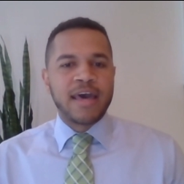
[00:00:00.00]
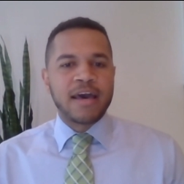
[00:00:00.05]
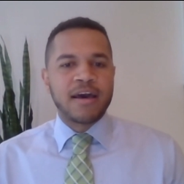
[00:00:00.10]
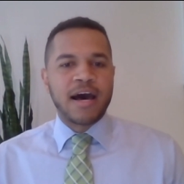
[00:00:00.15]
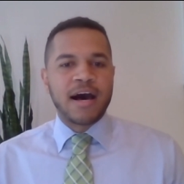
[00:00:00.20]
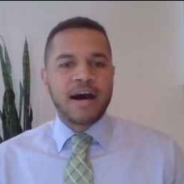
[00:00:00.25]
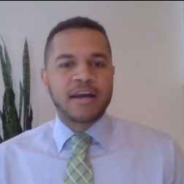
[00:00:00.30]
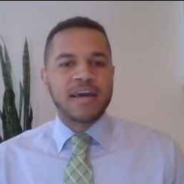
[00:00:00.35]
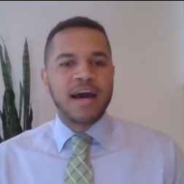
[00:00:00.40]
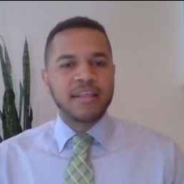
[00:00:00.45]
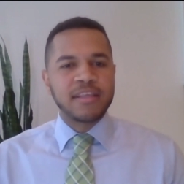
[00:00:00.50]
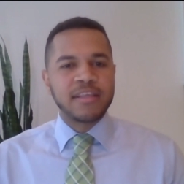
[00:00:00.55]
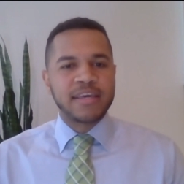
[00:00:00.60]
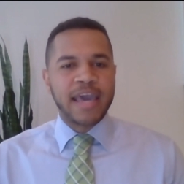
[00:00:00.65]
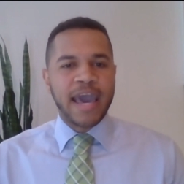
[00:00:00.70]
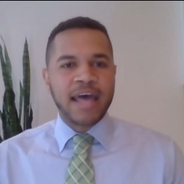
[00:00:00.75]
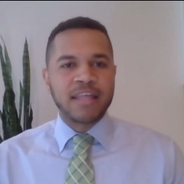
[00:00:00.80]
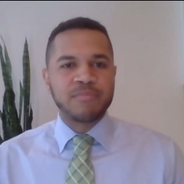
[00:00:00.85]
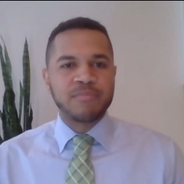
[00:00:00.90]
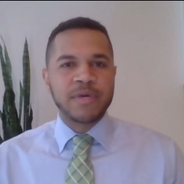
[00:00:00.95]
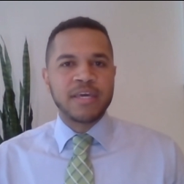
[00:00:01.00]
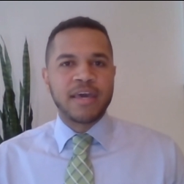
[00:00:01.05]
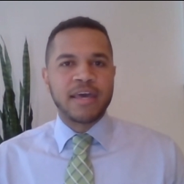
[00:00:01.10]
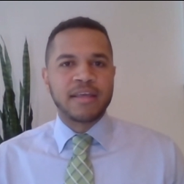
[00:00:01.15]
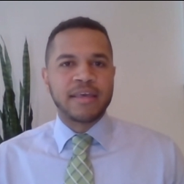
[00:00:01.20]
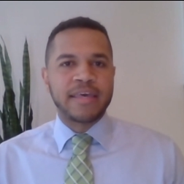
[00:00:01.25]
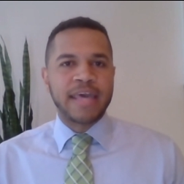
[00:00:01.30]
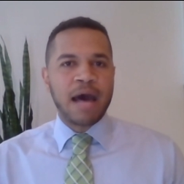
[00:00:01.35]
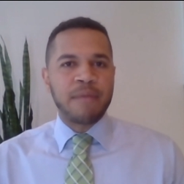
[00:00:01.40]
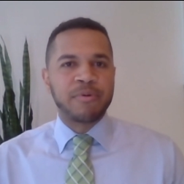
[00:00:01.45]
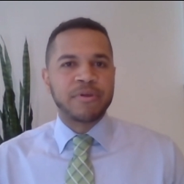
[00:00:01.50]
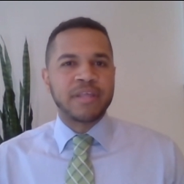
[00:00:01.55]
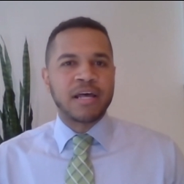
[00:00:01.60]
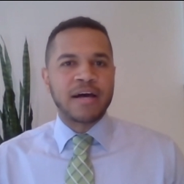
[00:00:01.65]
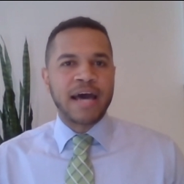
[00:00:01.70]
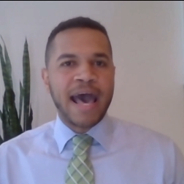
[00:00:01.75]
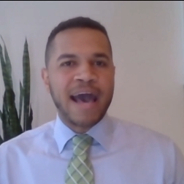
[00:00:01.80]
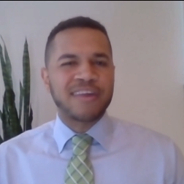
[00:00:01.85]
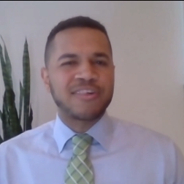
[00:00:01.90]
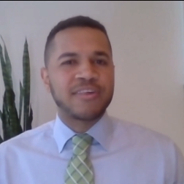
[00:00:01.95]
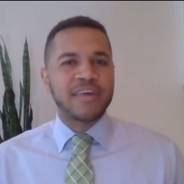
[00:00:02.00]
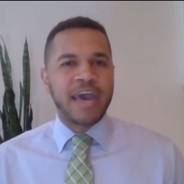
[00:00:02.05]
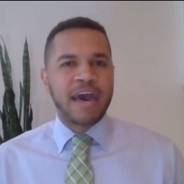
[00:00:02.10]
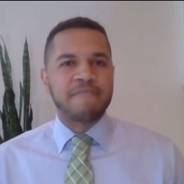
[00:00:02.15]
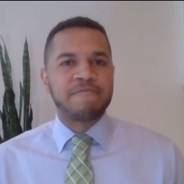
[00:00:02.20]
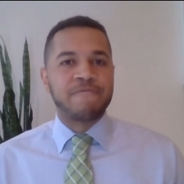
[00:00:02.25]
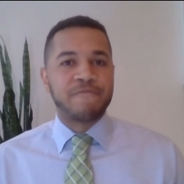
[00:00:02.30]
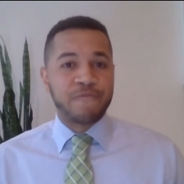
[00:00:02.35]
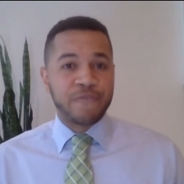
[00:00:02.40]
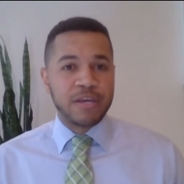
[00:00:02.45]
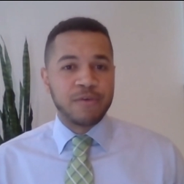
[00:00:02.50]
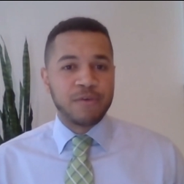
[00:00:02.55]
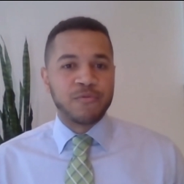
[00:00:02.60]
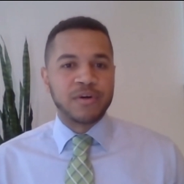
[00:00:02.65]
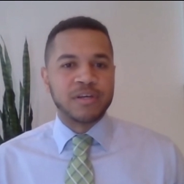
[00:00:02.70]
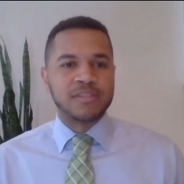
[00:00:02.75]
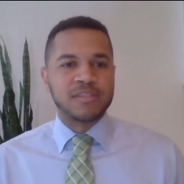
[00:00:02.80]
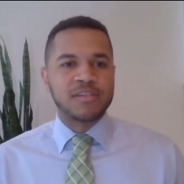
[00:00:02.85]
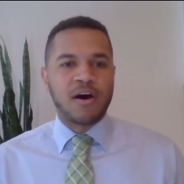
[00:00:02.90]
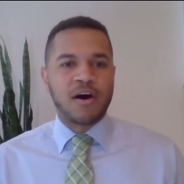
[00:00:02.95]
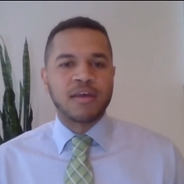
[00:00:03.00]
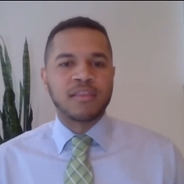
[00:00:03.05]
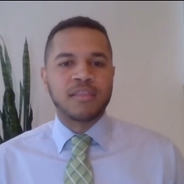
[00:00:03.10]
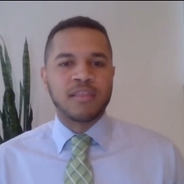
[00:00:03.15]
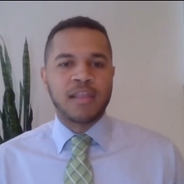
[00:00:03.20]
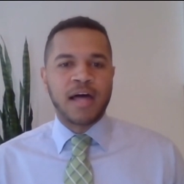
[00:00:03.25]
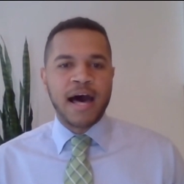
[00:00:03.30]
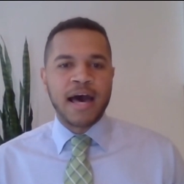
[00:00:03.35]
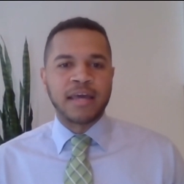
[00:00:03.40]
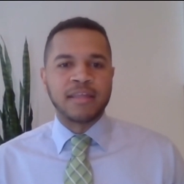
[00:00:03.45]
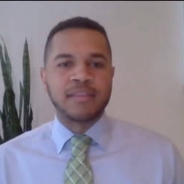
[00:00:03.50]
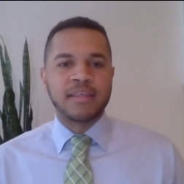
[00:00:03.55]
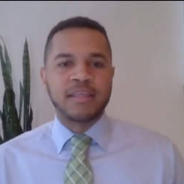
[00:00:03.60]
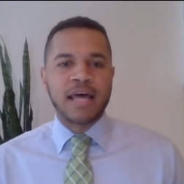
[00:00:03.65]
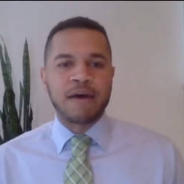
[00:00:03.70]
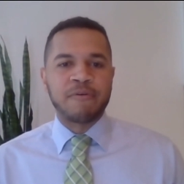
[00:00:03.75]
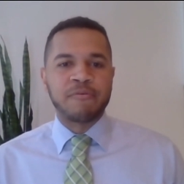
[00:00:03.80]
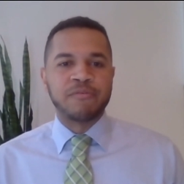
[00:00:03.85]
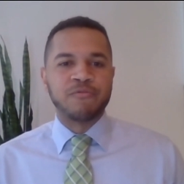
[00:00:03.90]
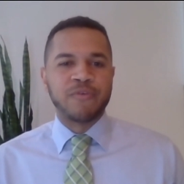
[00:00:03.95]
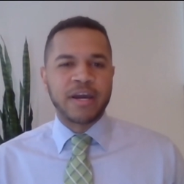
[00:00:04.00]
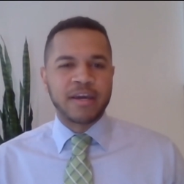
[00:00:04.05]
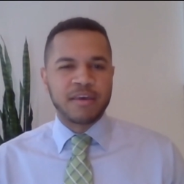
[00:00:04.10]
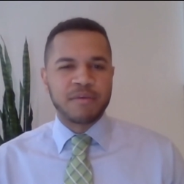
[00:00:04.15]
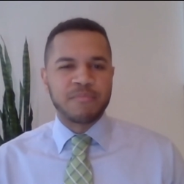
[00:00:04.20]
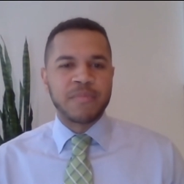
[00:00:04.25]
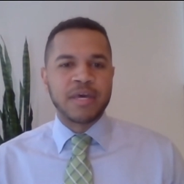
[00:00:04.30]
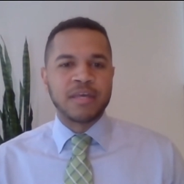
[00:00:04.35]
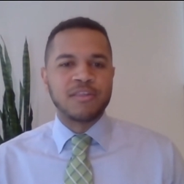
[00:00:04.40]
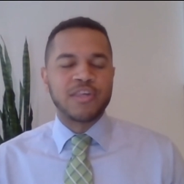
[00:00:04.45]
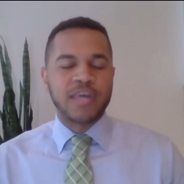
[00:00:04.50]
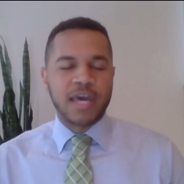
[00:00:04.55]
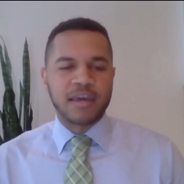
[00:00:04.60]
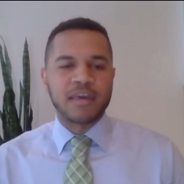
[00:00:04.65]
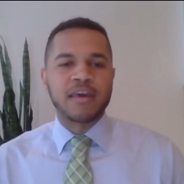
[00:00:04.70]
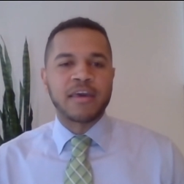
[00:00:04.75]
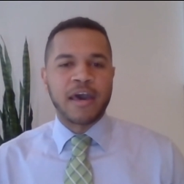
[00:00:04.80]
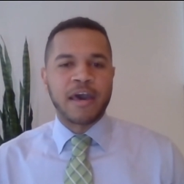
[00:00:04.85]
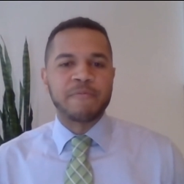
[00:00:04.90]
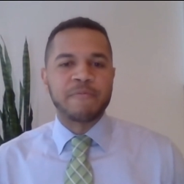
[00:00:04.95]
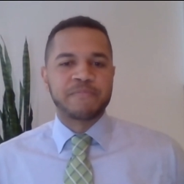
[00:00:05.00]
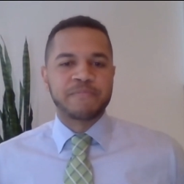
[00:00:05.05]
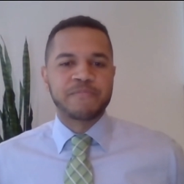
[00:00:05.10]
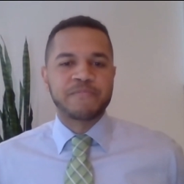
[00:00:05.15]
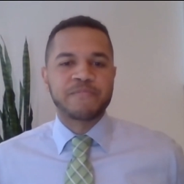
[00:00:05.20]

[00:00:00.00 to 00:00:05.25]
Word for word: Uh, Khan Academy and Kaplan actually have free ones online that I would recommend checking out.